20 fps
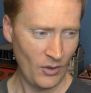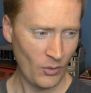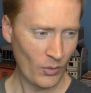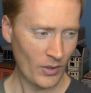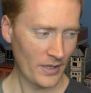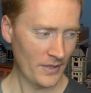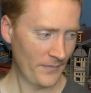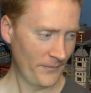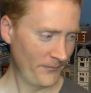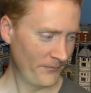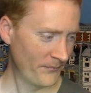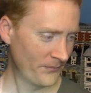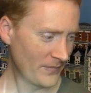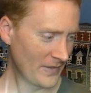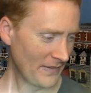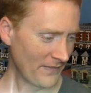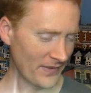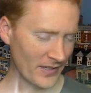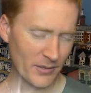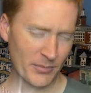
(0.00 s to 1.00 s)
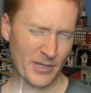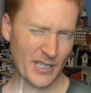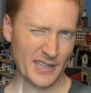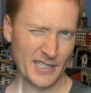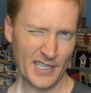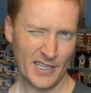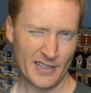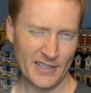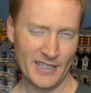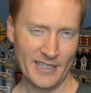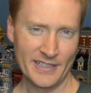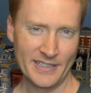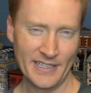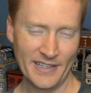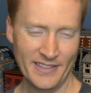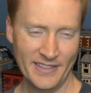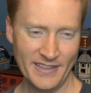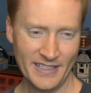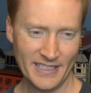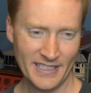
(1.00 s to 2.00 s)
Well, I thought about that a lot, and I
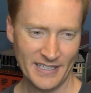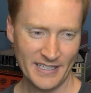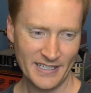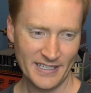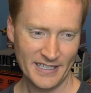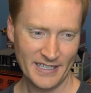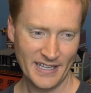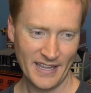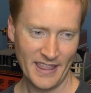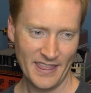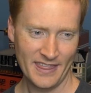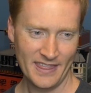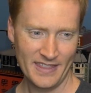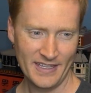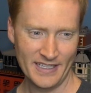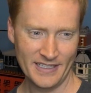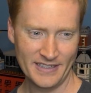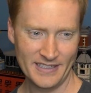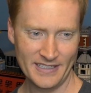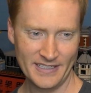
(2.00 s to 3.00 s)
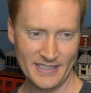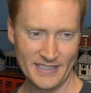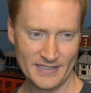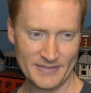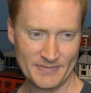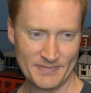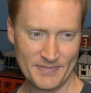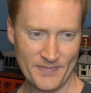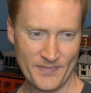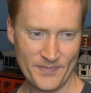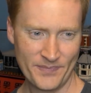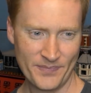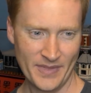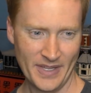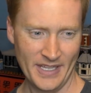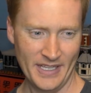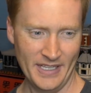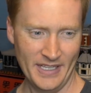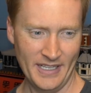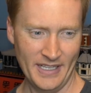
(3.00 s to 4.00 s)
think that the
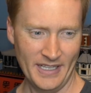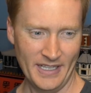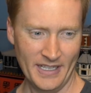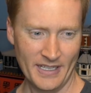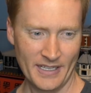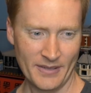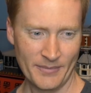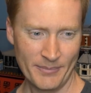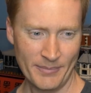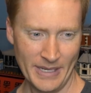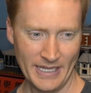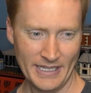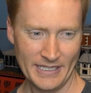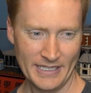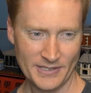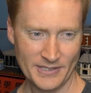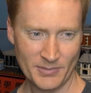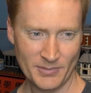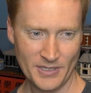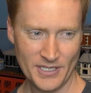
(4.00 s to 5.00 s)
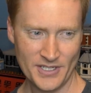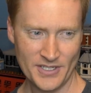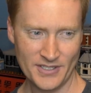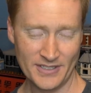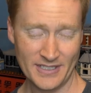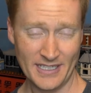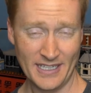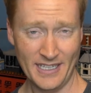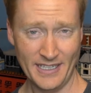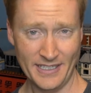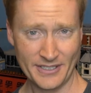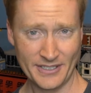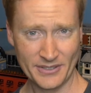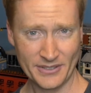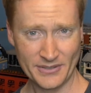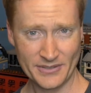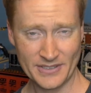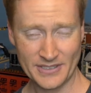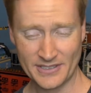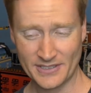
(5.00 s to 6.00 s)
main inspiration that I
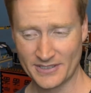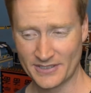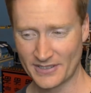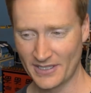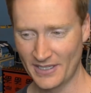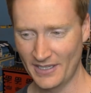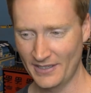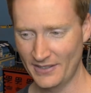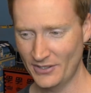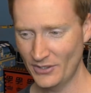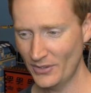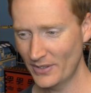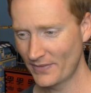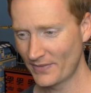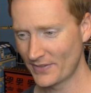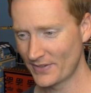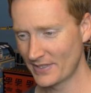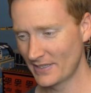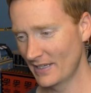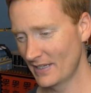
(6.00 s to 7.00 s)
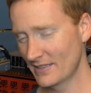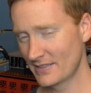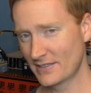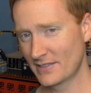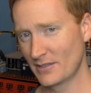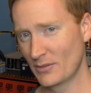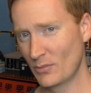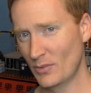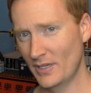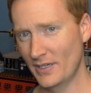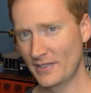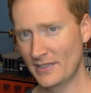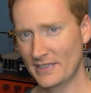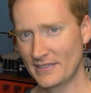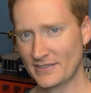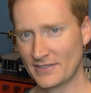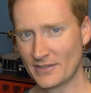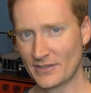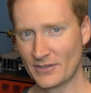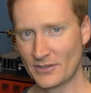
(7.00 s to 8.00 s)
use is two different things. One is
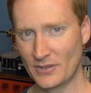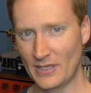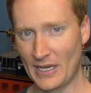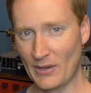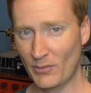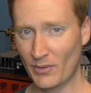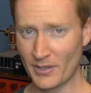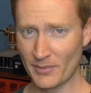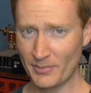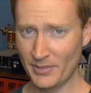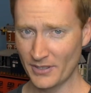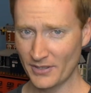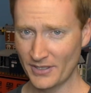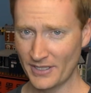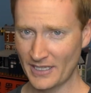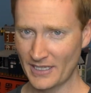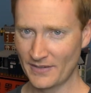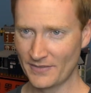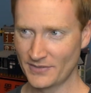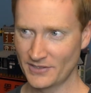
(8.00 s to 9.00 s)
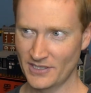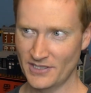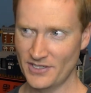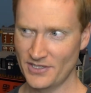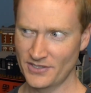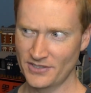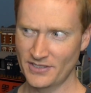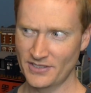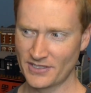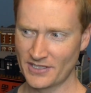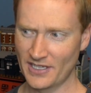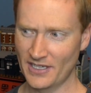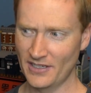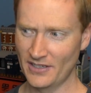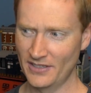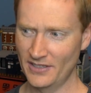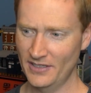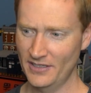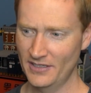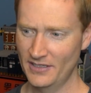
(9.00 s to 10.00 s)
I want a building of such and such
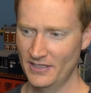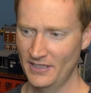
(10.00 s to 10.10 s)
color,